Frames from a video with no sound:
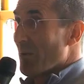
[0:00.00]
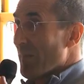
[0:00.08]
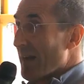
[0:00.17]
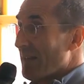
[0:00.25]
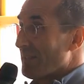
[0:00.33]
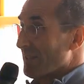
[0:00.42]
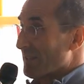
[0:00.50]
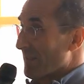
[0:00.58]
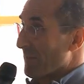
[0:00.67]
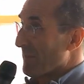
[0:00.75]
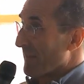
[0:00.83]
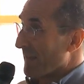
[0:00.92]
imagine
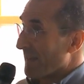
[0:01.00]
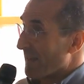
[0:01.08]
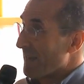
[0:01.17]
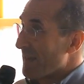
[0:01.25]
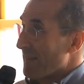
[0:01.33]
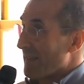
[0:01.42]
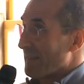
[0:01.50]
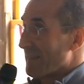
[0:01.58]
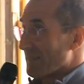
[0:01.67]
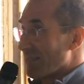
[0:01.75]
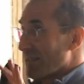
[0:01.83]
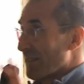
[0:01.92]
something that
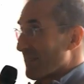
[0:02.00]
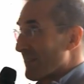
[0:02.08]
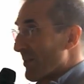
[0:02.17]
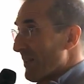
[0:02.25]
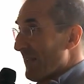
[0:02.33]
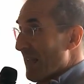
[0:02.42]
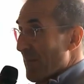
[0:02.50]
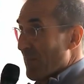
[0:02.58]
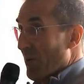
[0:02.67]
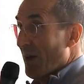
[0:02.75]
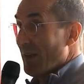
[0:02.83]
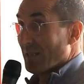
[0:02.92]
doesn't necessarily get
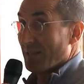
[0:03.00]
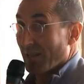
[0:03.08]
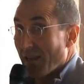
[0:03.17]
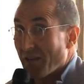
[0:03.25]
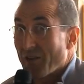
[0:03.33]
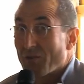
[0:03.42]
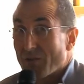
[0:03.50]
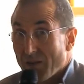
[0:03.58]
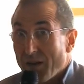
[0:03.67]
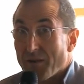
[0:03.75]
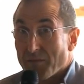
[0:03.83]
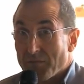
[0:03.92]
priced, like your
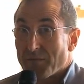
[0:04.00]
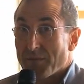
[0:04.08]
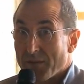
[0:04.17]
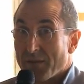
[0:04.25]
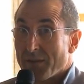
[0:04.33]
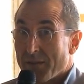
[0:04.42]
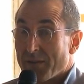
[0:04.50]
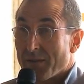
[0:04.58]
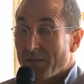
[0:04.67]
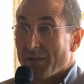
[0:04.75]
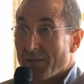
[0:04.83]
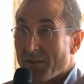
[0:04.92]
love,
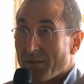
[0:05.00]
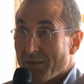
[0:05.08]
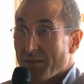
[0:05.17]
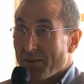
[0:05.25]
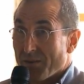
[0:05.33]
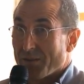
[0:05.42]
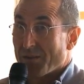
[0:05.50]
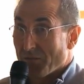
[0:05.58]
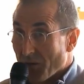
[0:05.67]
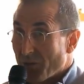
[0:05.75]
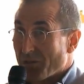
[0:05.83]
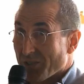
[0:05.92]
your
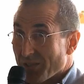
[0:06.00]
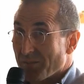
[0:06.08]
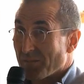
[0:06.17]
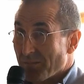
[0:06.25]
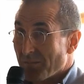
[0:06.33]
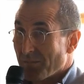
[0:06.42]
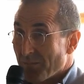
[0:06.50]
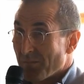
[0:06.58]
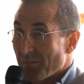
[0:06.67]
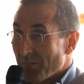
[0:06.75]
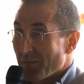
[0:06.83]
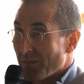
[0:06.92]
devotion
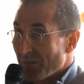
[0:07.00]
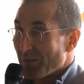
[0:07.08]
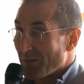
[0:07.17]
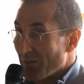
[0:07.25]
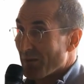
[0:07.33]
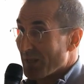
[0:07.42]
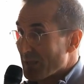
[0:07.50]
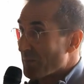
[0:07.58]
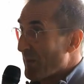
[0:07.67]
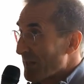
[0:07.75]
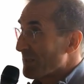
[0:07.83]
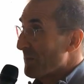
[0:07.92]
to this
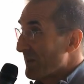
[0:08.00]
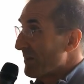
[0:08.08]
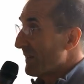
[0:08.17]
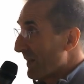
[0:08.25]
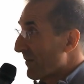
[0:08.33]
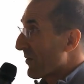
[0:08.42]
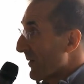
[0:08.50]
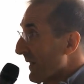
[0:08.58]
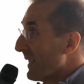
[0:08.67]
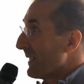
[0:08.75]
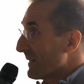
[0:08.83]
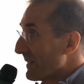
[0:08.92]
possibility of
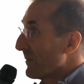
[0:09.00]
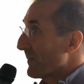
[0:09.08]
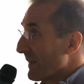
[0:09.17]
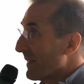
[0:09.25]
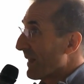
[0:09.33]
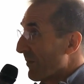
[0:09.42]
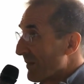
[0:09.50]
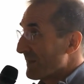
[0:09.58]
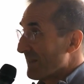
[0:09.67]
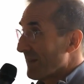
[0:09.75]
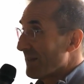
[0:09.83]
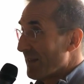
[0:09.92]
creating something that was
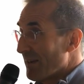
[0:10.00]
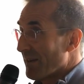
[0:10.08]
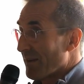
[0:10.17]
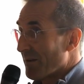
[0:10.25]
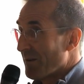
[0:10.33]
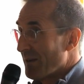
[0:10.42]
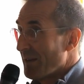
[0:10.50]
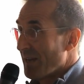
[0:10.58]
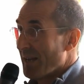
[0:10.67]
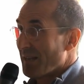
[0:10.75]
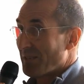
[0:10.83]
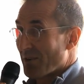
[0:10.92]
not there
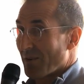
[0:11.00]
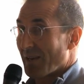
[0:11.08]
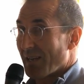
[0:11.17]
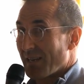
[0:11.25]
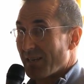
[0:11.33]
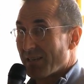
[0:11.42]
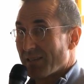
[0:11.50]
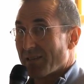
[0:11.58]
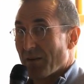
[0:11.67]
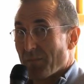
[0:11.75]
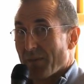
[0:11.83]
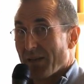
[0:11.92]
and turning it into
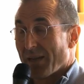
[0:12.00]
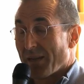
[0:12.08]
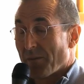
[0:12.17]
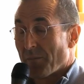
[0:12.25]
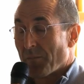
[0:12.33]
something